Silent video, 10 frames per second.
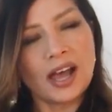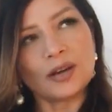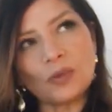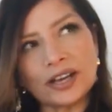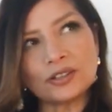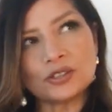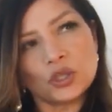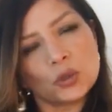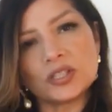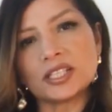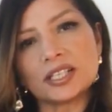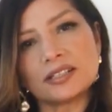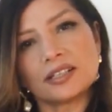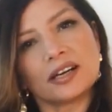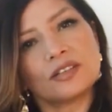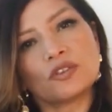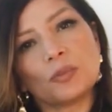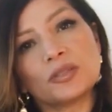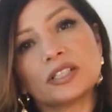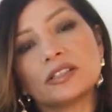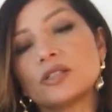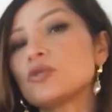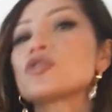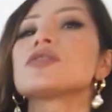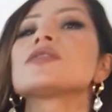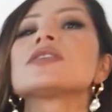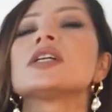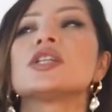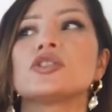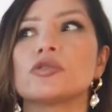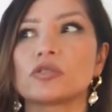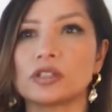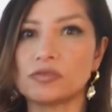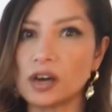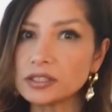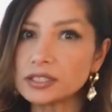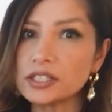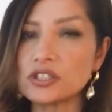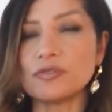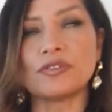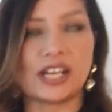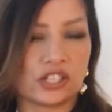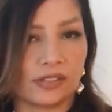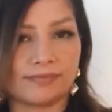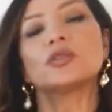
And why not use these kind of optical illusions to your own advantage in fashion?